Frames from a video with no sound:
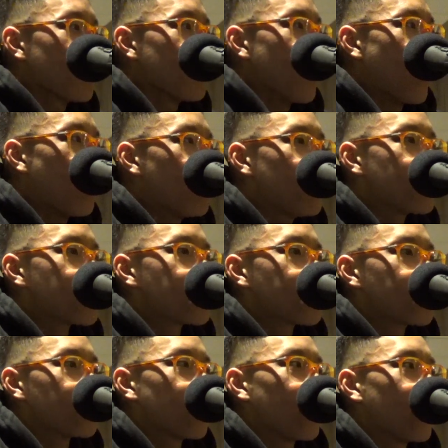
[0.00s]
how
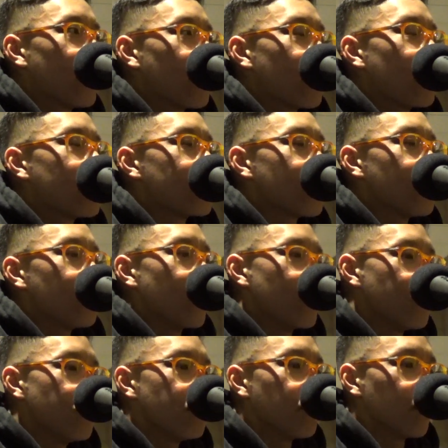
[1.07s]
much
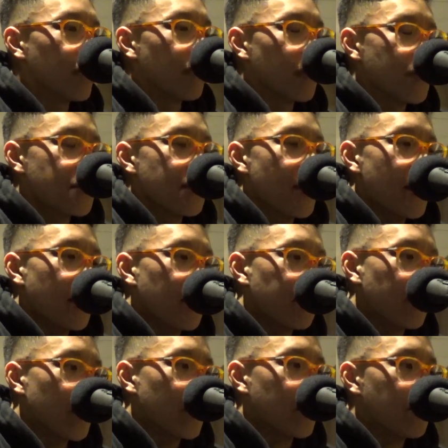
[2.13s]
and you believe in the saying
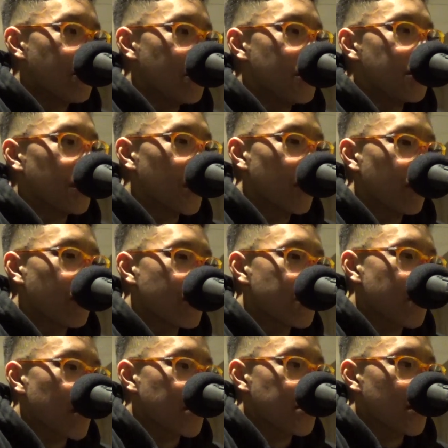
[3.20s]
of like you need to give
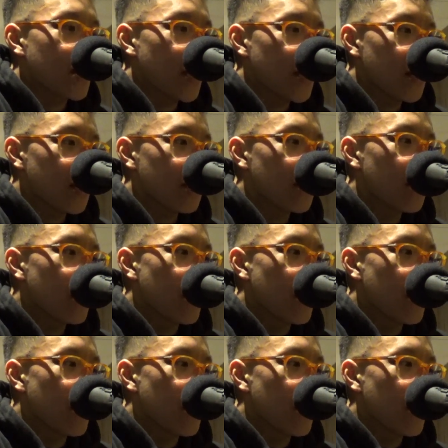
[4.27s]
respect to get it,